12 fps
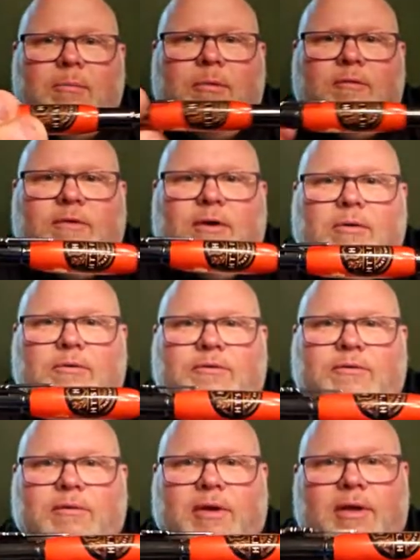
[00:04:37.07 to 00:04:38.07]
But
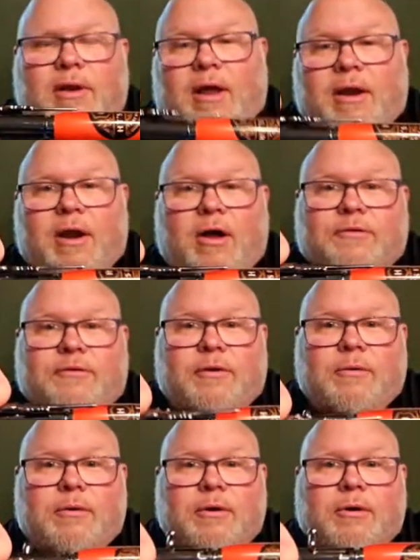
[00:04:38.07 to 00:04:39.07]
folks, and
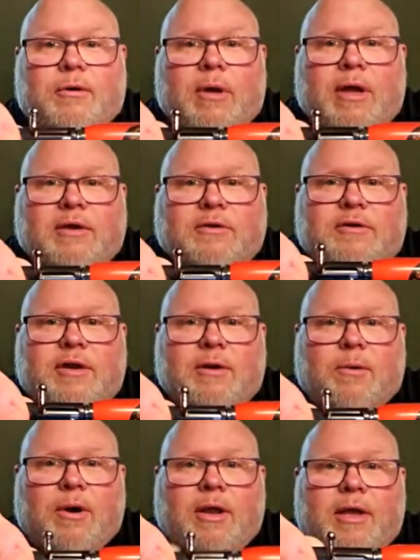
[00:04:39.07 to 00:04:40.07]
also good old
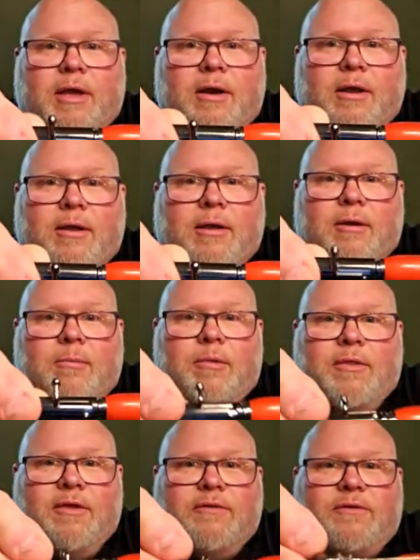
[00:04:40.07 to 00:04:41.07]
HT Red,
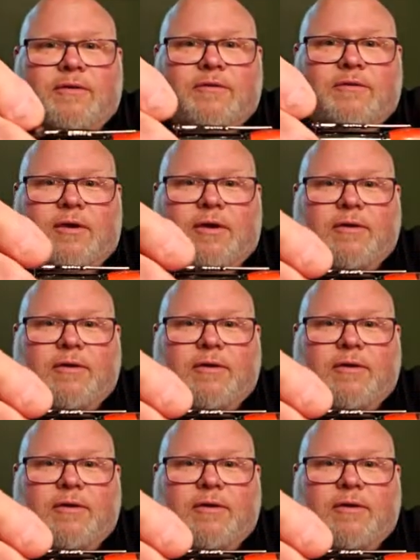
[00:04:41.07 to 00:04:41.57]
but this is,